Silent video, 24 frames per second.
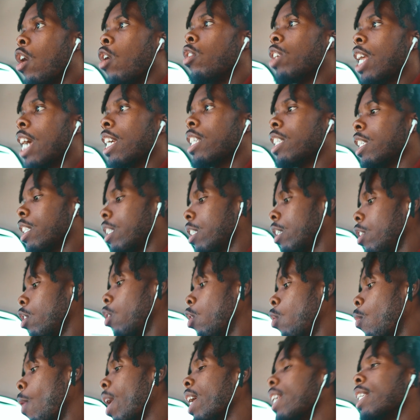Oh, that's just a
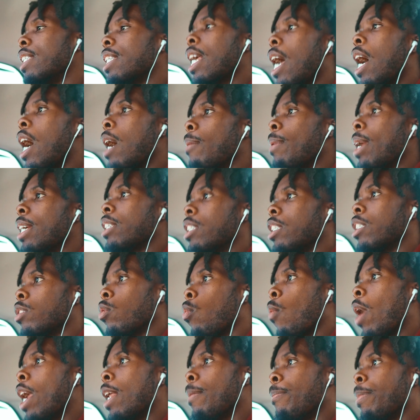little waiting time. That's just
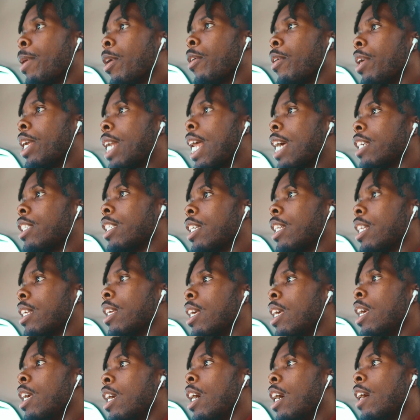a waiting period. That's a
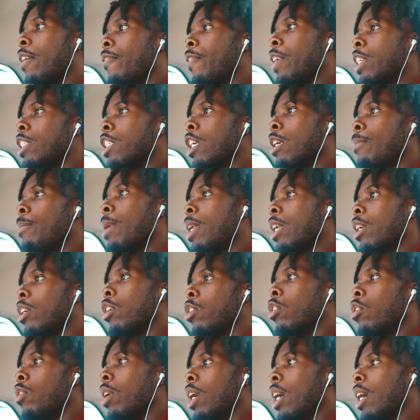15-minute
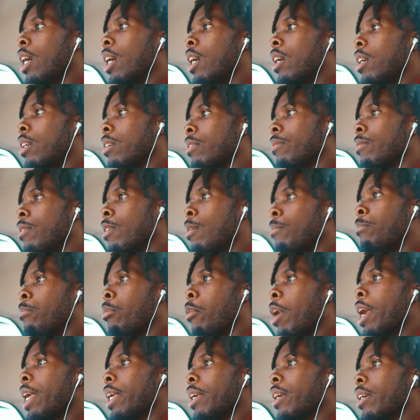little
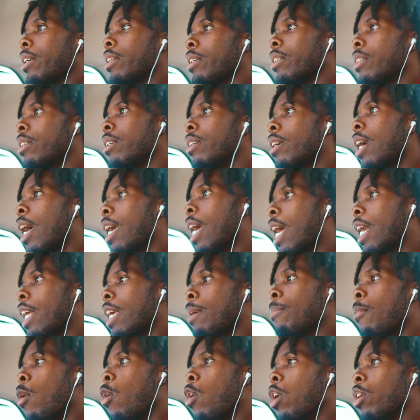break. Right. I got to
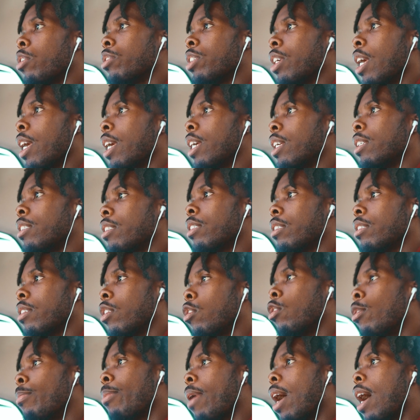get my oil change.
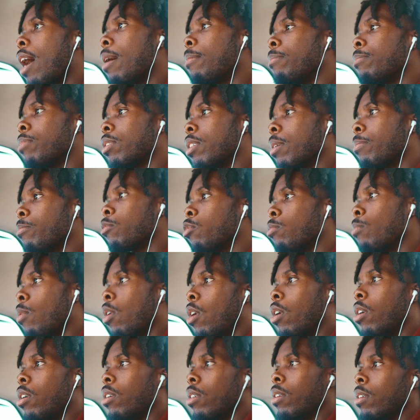Little problem, something
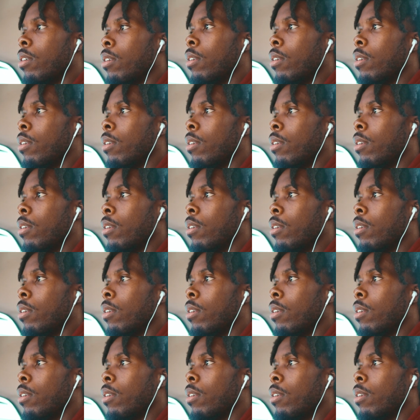small.